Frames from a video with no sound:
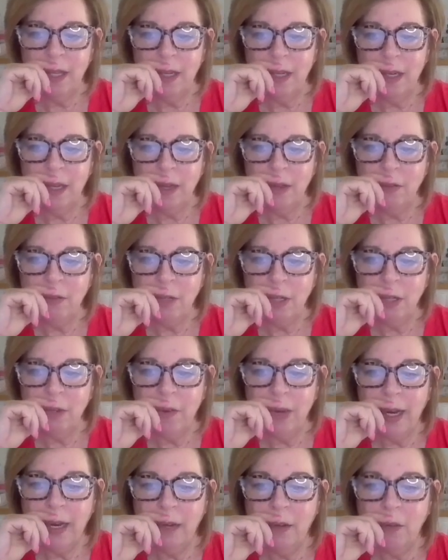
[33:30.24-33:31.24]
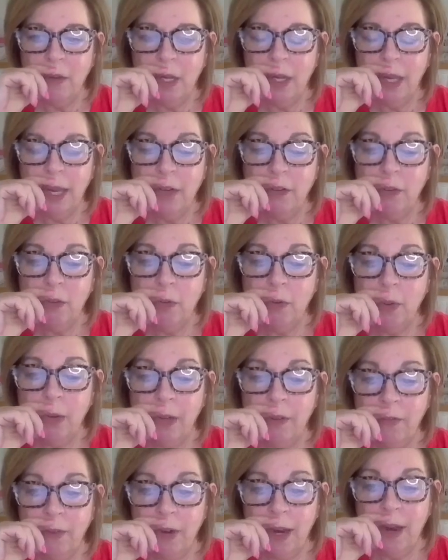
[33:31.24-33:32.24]
Now doing great. Occasional
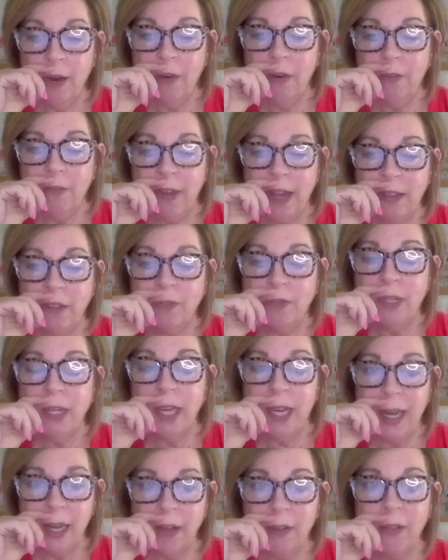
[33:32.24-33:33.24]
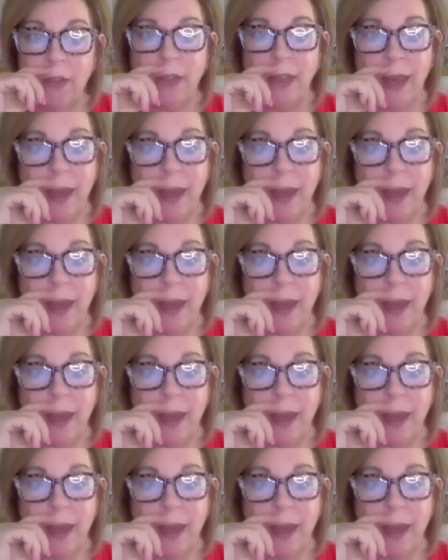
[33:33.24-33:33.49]
24-hour fast for gut health.